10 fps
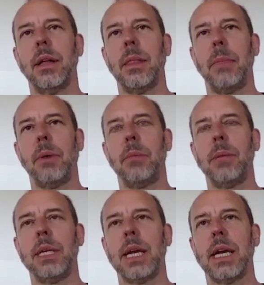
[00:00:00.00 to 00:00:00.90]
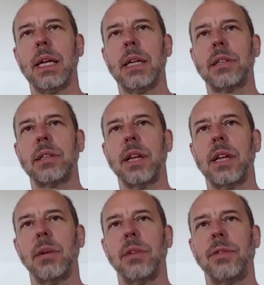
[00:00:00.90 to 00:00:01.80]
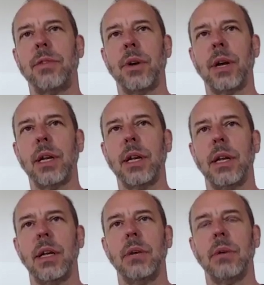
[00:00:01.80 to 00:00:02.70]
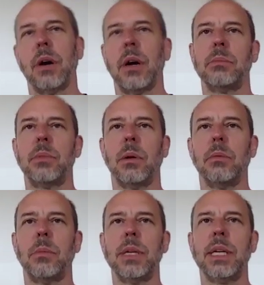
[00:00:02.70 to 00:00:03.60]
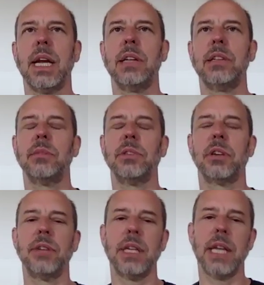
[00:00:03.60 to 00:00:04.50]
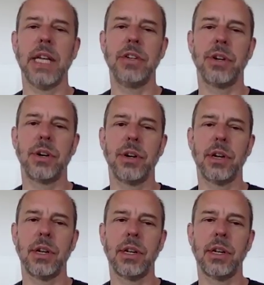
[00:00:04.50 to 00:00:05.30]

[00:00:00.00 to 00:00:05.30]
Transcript: what began as studying with Freud, what began as observing nature,